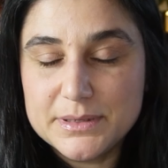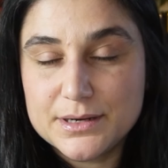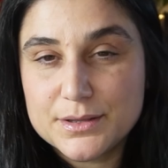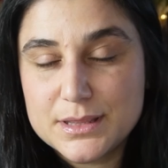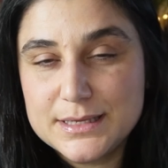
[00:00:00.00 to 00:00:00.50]
but
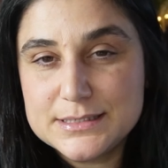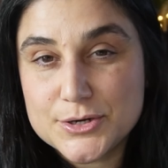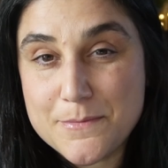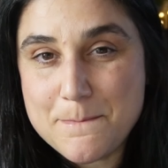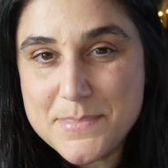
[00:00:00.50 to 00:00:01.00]
are things
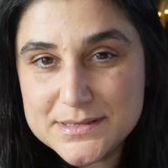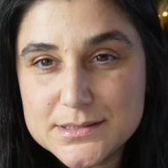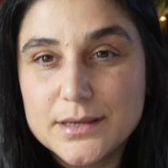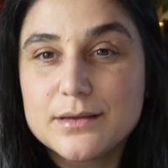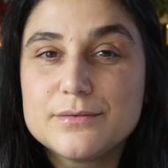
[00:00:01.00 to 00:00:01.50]
that are
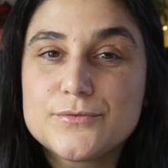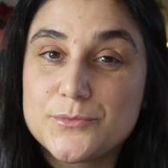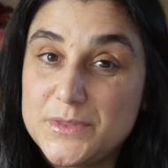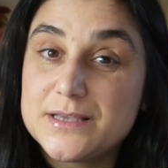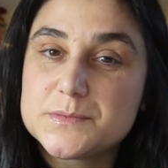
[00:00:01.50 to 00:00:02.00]
missing
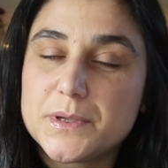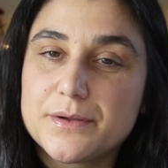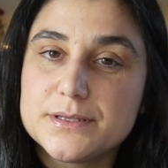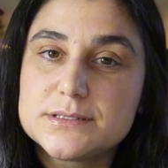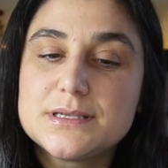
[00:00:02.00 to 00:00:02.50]
from the
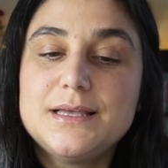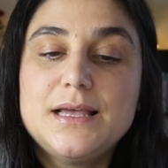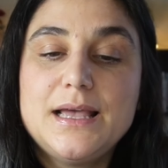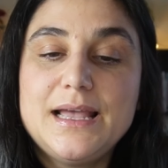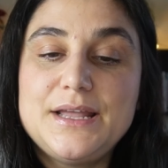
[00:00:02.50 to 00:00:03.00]
experience
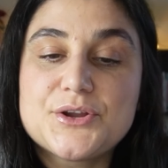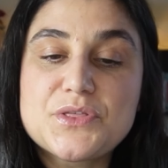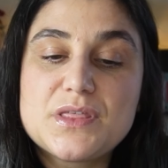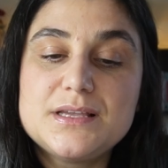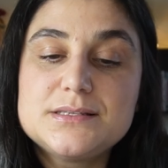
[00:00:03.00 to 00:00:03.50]
and are
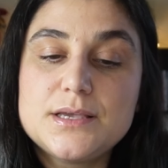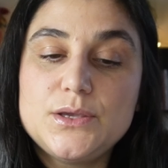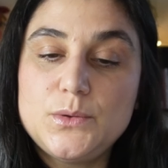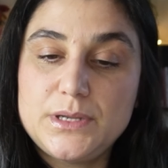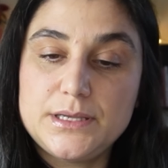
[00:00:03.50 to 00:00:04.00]
things that
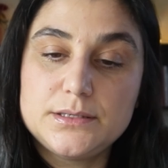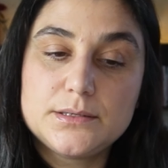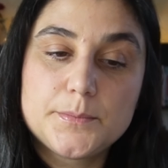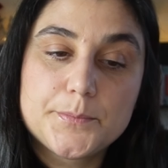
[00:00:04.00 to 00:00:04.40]
you need.